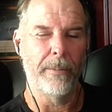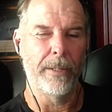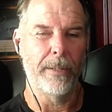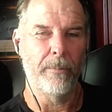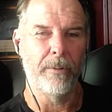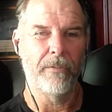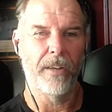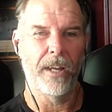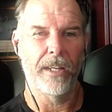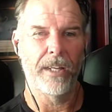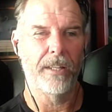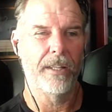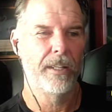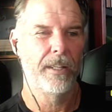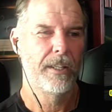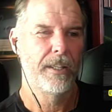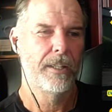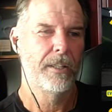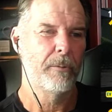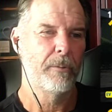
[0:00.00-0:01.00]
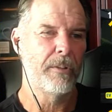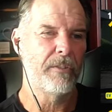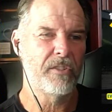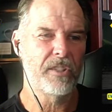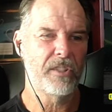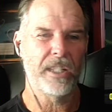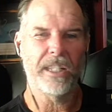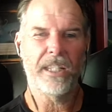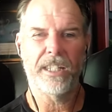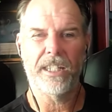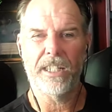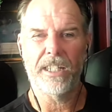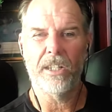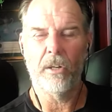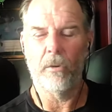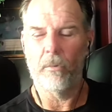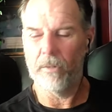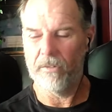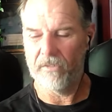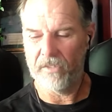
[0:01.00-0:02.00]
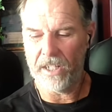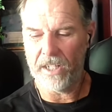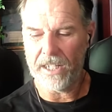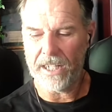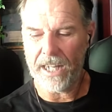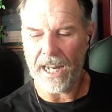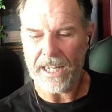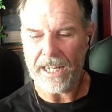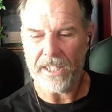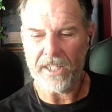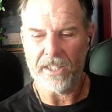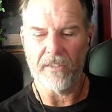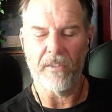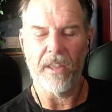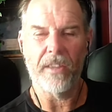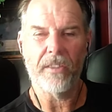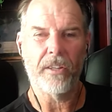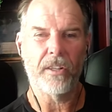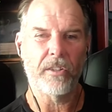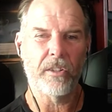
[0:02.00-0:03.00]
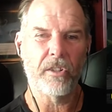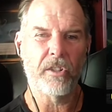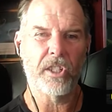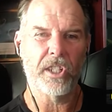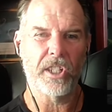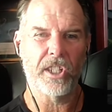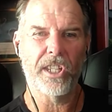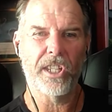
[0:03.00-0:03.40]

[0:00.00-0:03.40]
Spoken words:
I mean, we've seen cases of that. There's